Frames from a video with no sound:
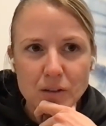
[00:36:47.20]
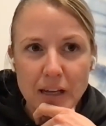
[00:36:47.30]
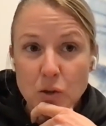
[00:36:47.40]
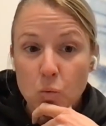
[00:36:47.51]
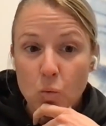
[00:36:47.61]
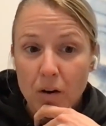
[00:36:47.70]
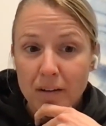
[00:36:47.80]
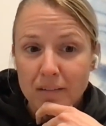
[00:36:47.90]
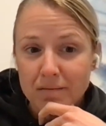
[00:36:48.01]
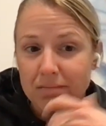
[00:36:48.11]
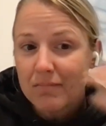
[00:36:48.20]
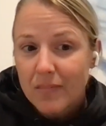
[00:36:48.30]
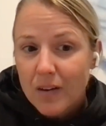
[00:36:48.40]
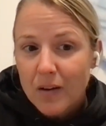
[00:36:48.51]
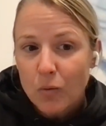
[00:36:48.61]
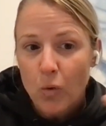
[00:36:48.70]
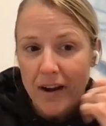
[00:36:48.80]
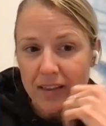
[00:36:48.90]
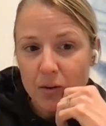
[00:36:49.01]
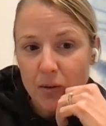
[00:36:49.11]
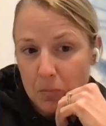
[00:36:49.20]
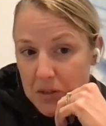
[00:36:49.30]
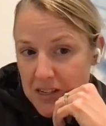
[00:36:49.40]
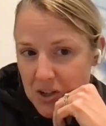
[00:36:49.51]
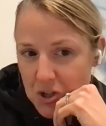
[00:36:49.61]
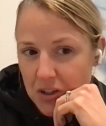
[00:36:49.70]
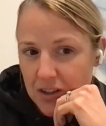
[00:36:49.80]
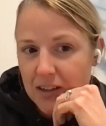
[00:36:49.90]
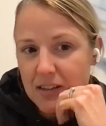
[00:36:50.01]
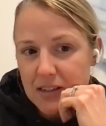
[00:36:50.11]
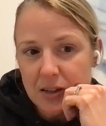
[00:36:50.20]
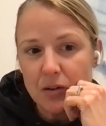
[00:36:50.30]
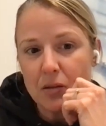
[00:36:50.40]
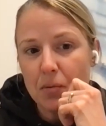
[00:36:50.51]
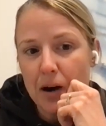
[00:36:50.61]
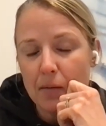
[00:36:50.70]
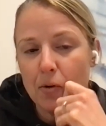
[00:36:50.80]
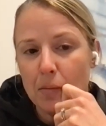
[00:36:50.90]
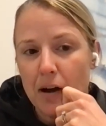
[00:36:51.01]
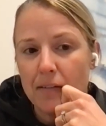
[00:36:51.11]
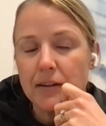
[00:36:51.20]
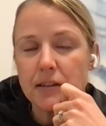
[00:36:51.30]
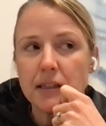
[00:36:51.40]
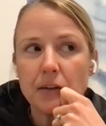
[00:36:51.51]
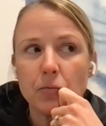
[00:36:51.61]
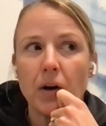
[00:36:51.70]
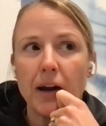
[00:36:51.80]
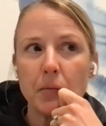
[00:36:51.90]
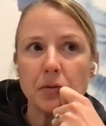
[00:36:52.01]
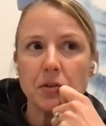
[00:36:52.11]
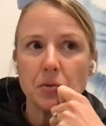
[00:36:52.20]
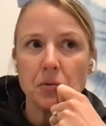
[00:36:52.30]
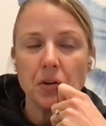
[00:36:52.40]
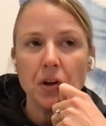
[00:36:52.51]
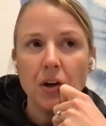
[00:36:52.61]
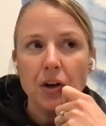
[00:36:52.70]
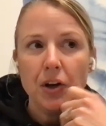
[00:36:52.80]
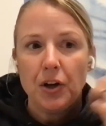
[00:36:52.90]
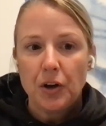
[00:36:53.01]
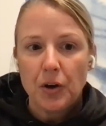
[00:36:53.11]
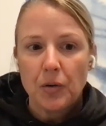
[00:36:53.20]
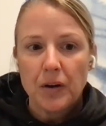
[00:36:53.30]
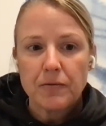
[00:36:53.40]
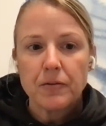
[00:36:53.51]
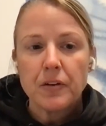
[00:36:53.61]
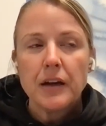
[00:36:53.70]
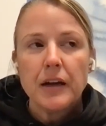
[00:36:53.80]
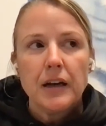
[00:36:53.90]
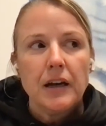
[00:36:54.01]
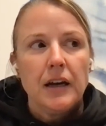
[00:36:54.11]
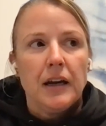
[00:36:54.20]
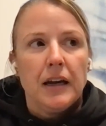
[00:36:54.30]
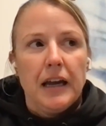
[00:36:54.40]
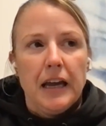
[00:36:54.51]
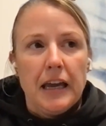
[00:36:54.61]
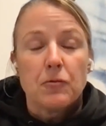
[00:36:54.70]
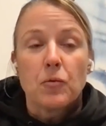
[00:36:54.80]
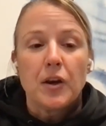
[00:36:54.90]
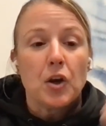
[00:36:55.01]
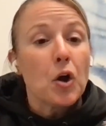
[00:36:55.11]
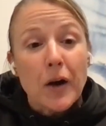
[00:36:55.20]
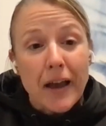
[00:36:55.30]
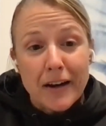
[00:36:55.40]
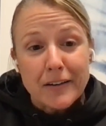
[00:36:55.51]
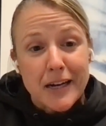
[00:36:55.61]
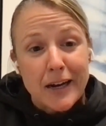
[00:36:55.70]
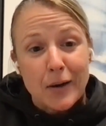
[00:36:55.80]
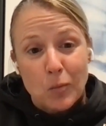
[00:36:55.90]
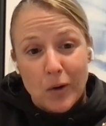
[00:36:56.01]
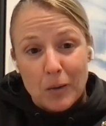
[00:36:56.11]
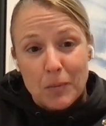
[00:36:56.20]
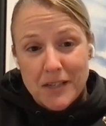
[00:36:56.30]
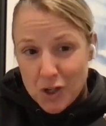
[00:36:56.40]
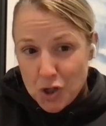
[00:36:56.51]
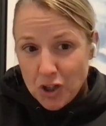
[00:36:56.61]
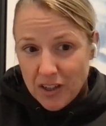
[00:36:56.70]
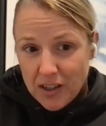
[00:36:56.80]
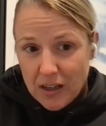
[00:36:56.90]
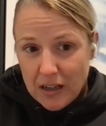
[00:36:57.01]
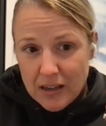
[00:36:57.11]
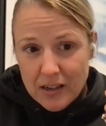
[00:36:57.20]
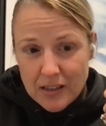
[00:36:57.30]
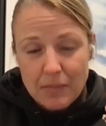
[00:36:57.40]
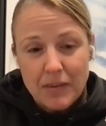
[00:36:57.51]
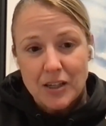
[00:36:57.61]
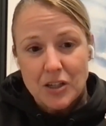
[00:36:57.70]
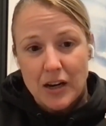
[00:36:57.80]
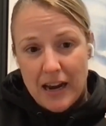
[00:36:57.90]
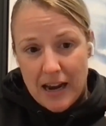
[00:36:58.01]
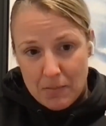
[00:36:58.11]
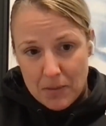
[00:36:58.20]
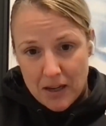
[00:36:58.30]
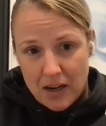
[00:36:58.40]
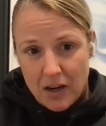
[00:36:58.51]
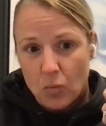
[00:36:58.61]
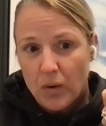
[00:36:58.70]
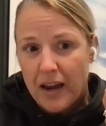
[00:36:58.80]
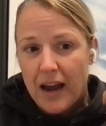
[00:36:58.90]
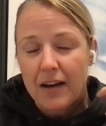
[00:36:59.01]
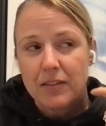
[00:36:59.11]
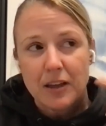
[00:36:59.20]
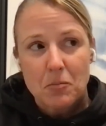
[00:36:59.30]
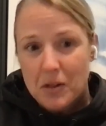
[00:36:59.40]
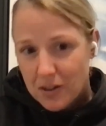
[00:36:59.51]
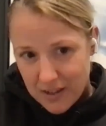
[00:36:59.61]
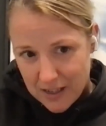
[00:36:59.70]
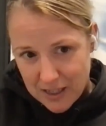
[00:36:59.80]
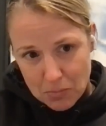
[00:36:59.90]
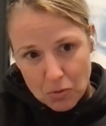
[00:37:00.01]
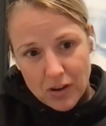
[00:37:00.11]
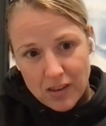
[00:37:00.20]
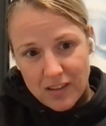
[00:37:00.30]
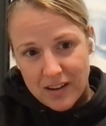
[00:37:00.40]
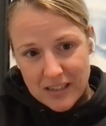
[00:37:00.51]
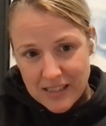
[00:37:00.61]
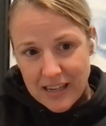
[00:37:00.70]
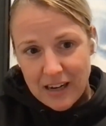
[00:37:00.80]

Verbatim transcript: that's one way that we can potentially deal with the problem. Obviously, if we're able to, you know, if we know ahead of time where potentially something's going to happen, we have the ability to put things